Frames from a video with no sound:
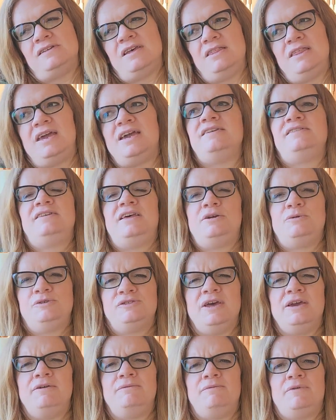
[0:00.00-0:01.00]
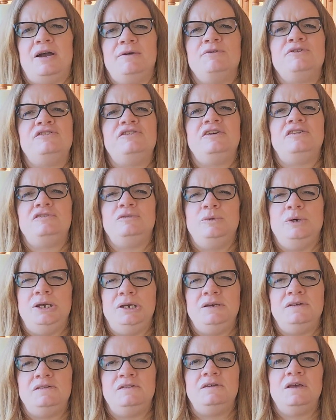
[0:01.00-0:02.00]
I think I said it was like 5 or 6
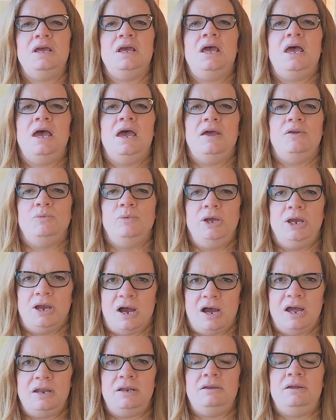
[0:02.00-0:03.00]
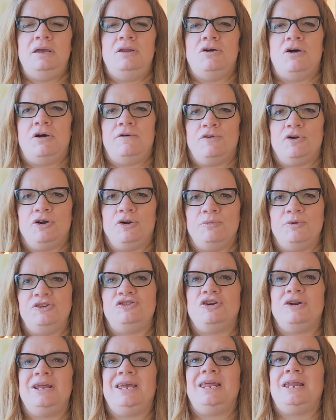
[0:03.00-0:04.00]
weeks, and we got an offer. We
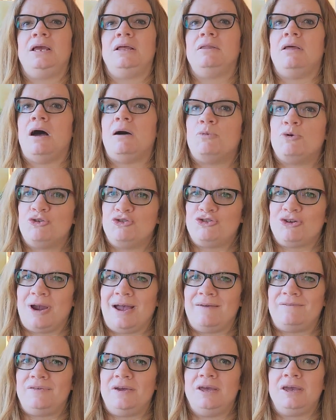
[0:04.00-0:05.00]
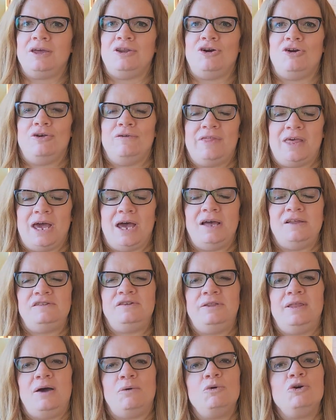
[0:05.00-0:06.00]
started getting a lot more traffic and all of that.
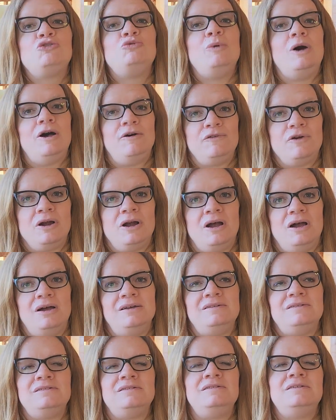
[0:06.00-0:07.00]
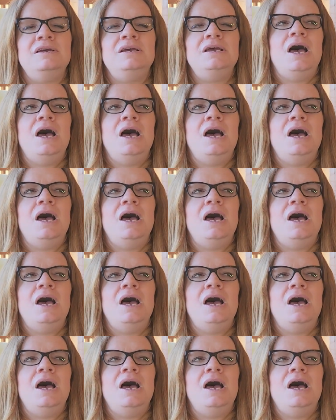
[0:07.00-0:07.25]
So that worked well for us.